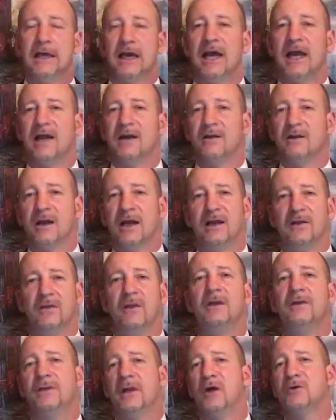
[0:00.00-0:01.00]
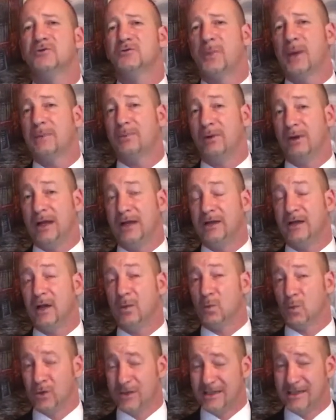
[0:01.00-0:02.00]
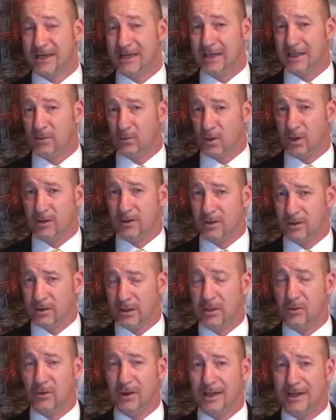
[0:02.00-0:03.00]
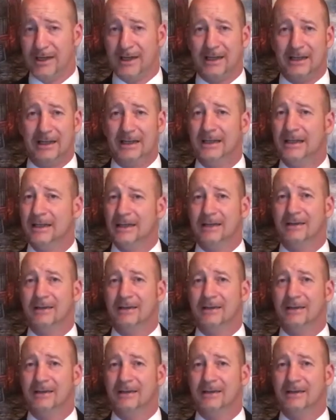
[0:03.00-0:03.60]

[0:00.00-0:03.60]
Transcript: And, and then those people end up resenting what they're doing, and,